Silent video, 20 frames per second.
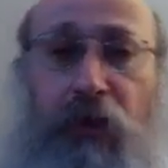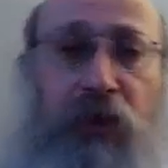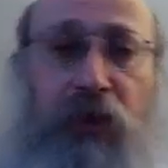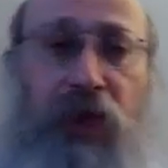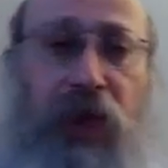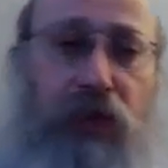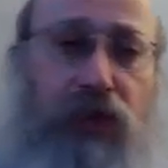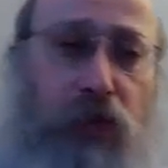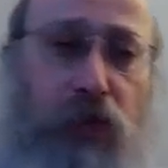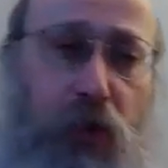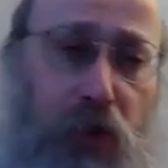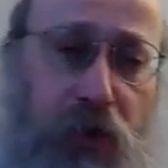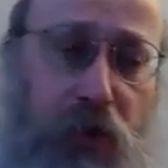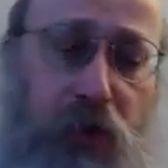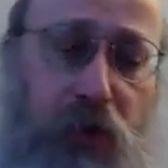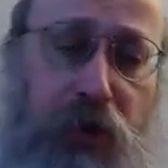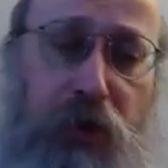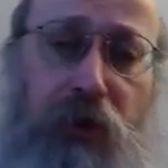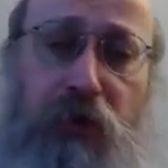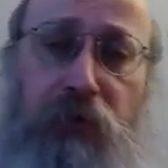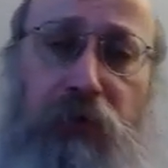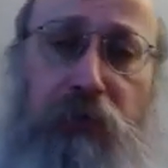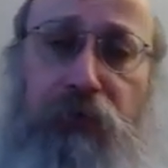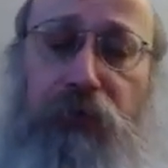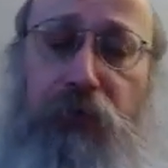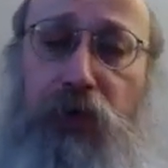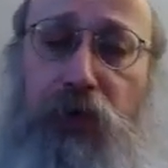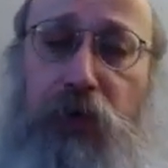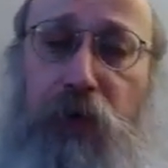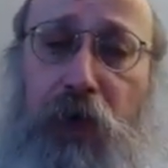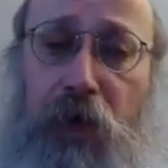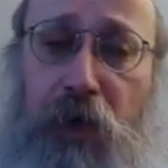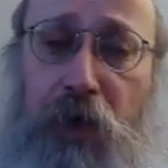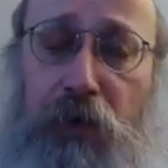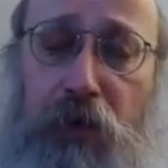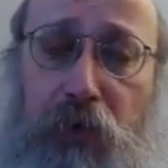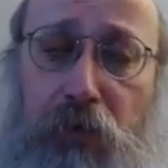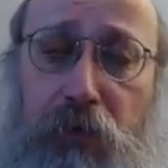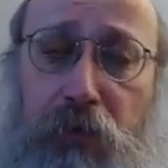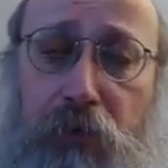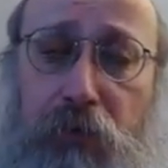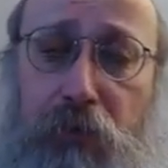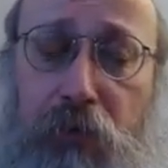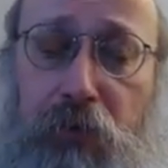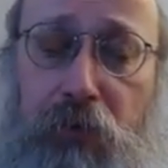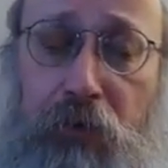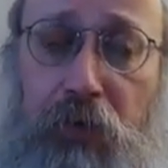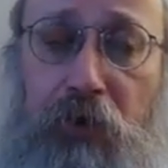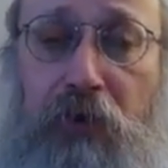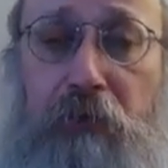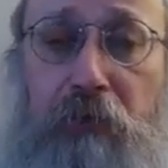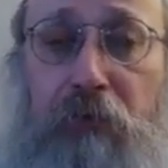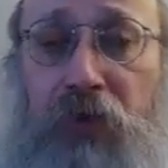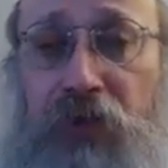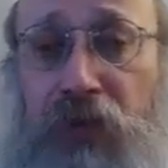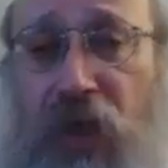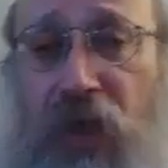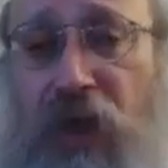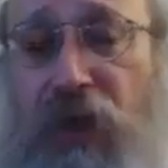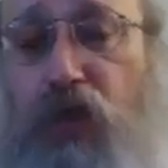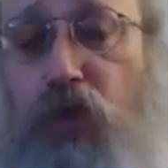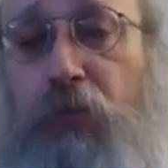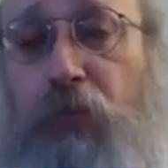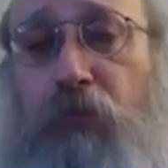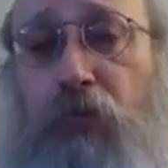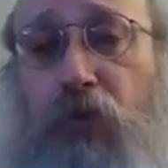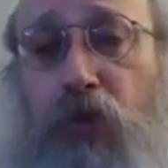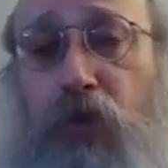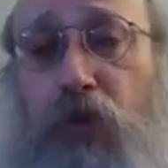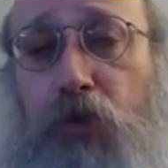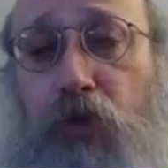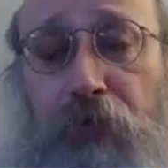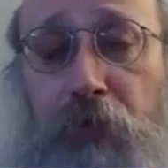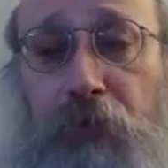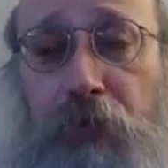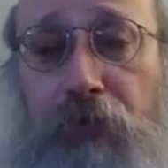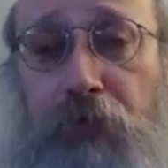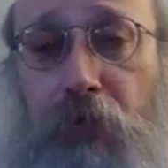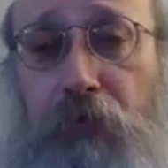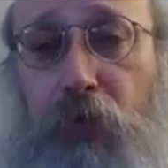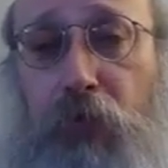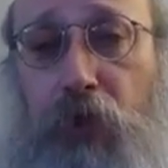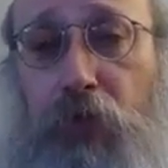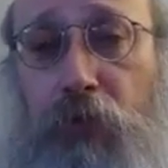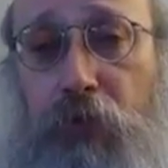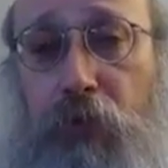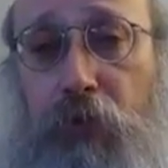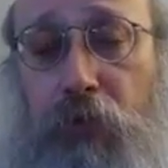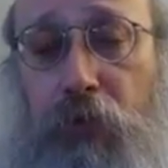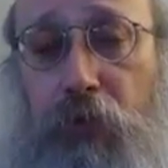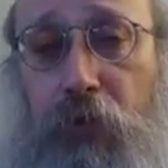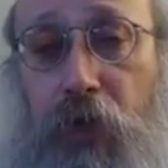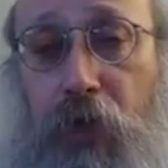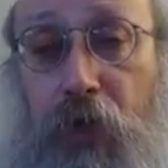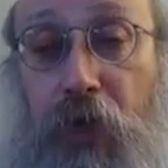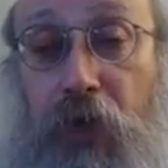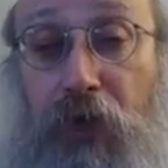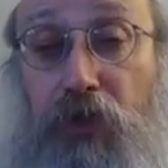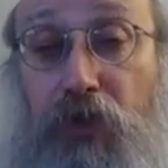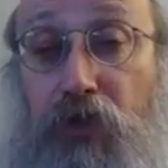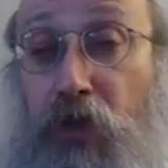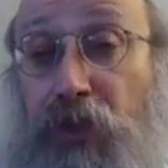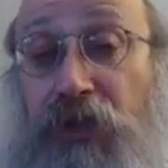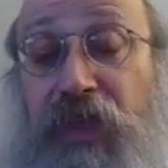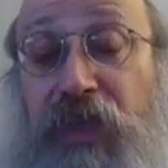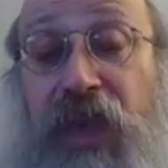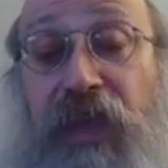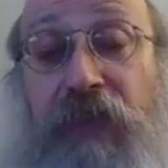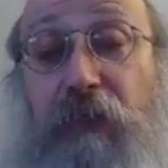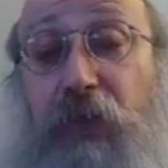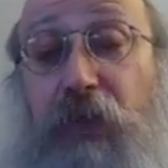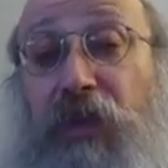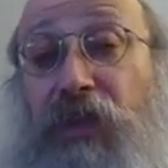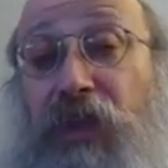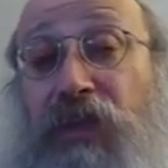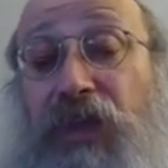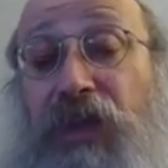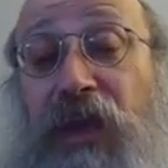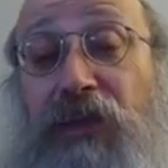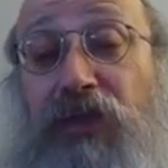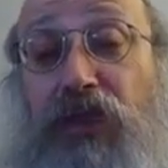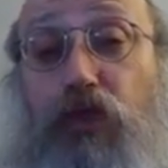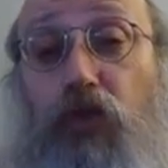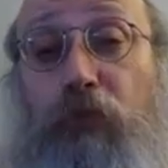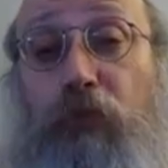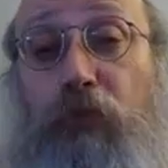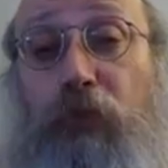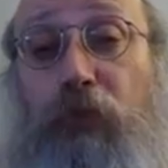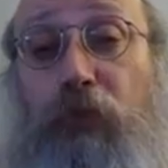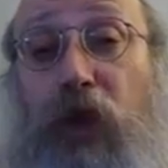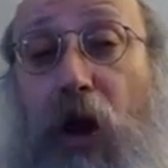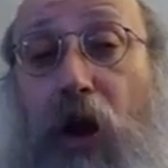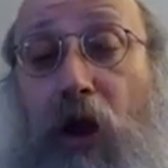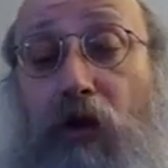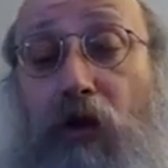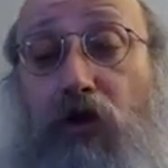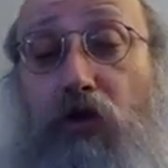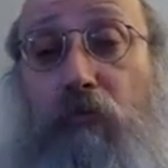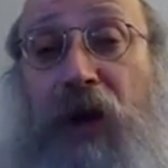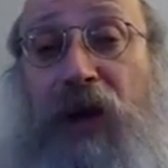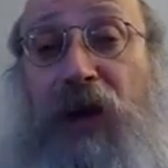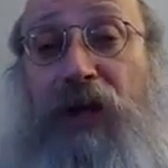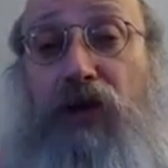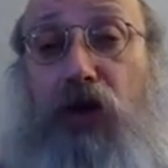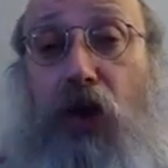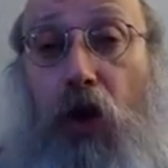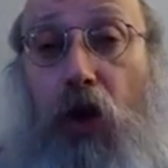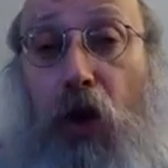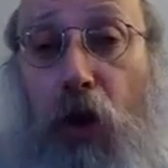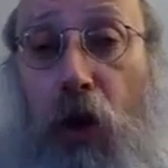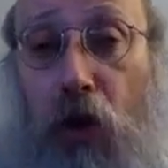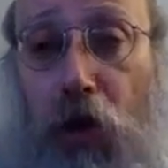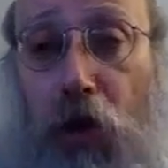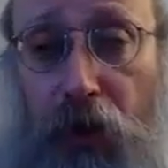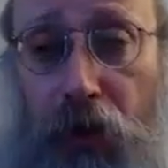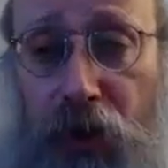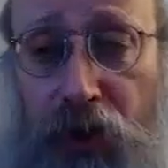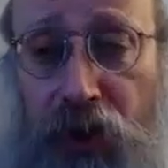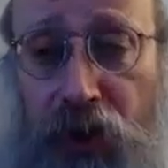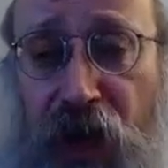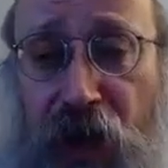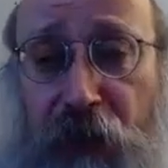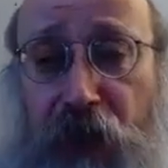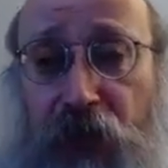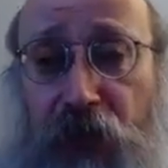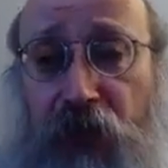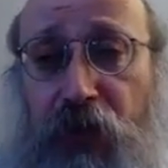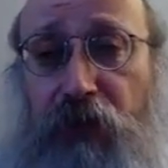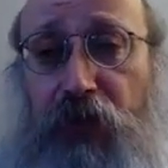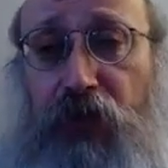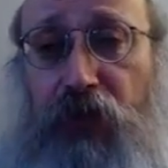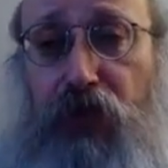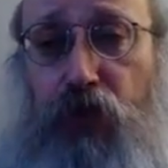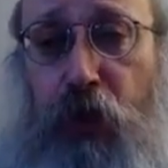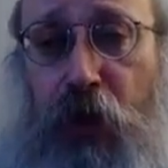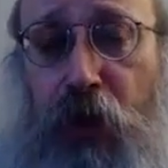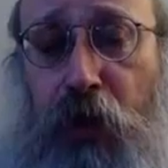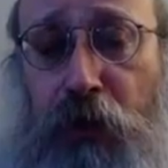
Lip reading: not only for the other, but has to be beautiful for both. Does that mean that I need to be occupied all the time in giving to